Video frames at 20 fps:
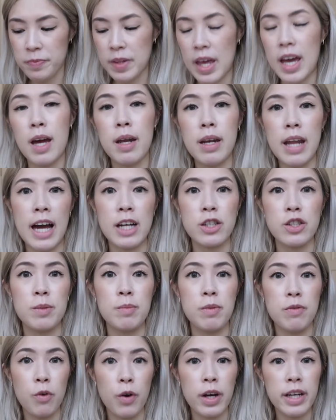And actually,
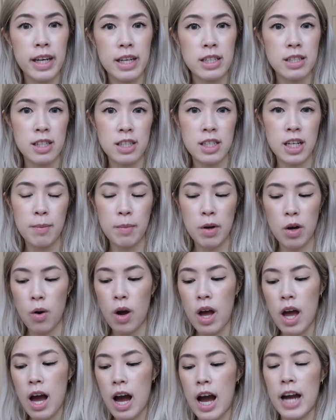before I get into the demo,
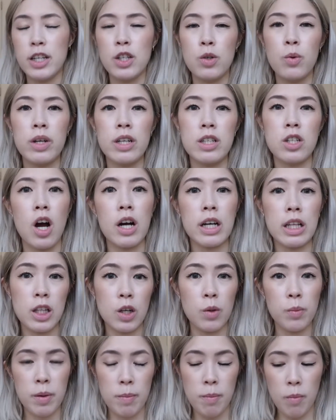I do want to talk a
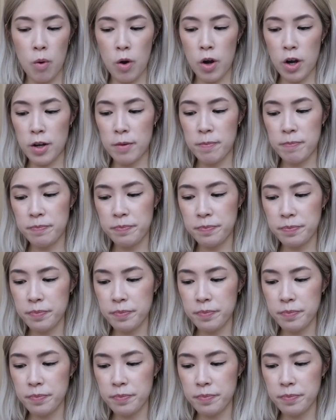little bit more